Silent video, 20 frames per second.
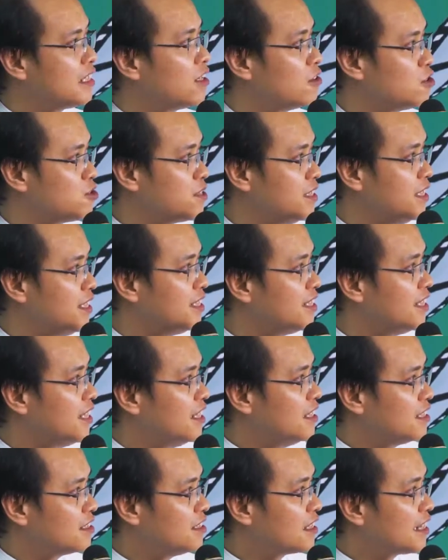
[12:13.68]
concerning
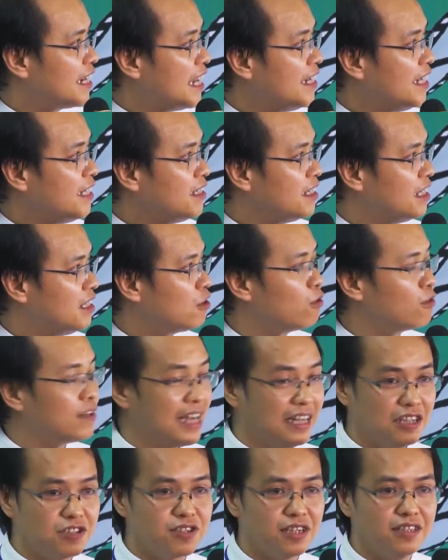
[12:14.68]
the credit,
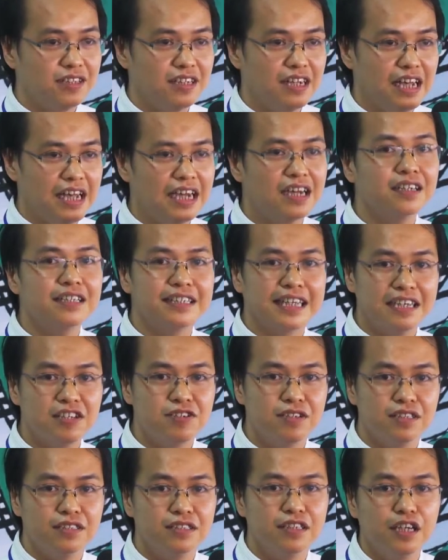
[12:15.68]
recognition,
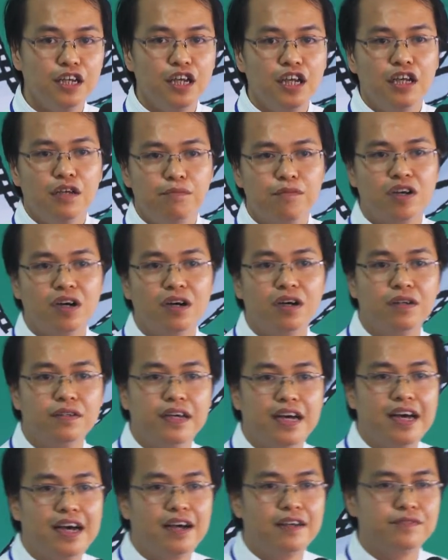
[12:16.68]
accreditation.
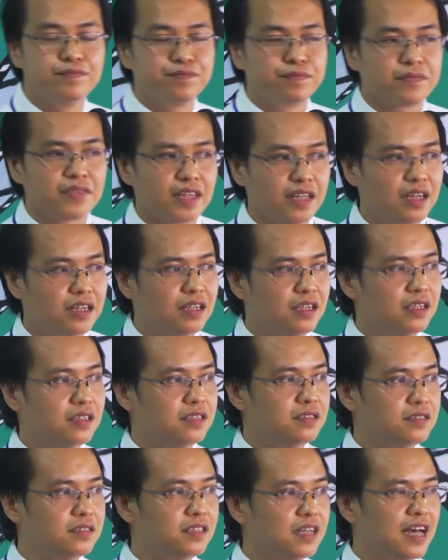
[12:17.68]

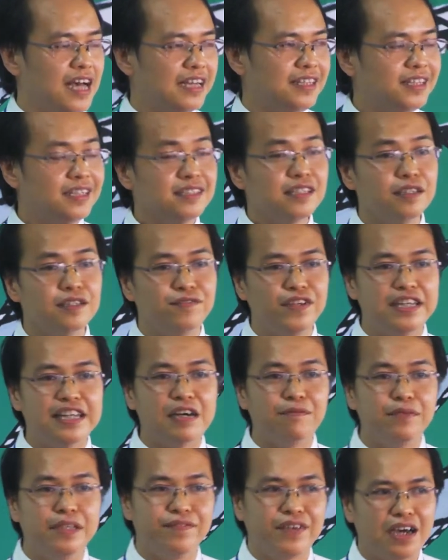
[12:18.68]
I think the
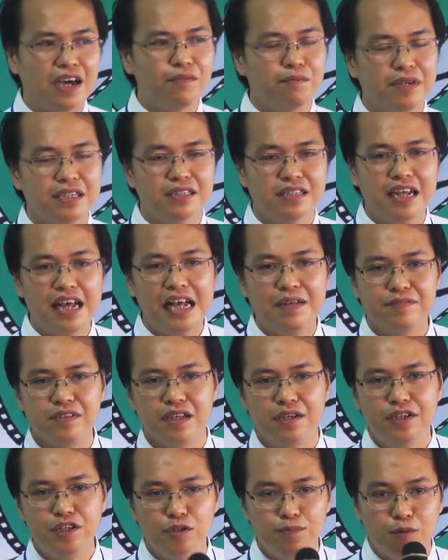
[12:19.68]
Vietnamese government has
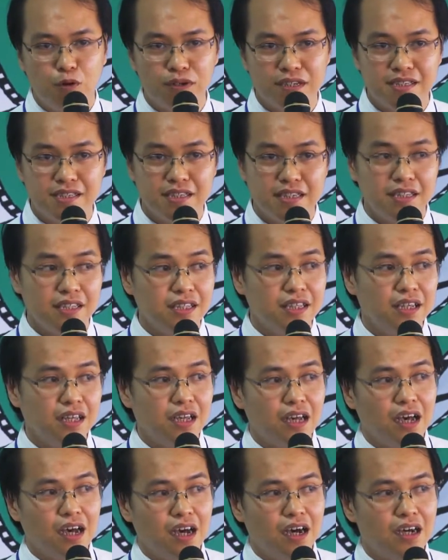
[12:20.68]
a new policy
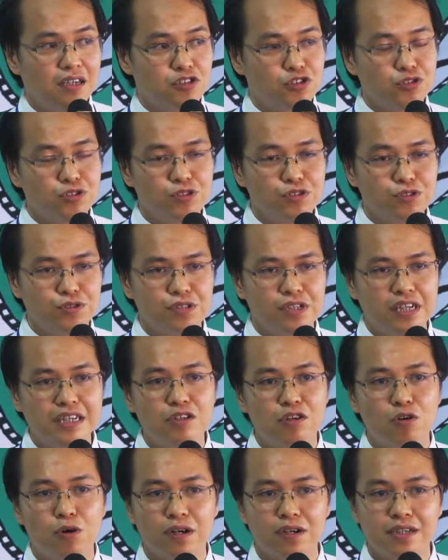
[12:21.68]
to
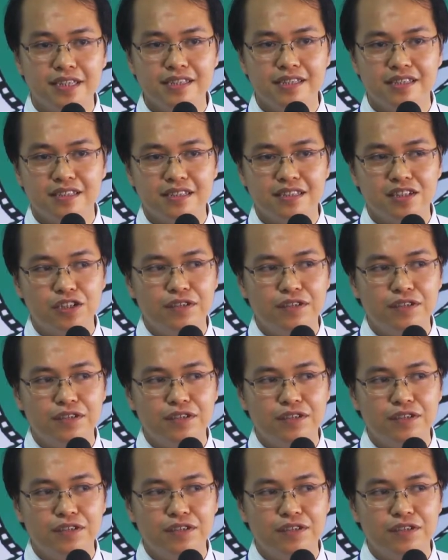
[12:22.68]
encourage the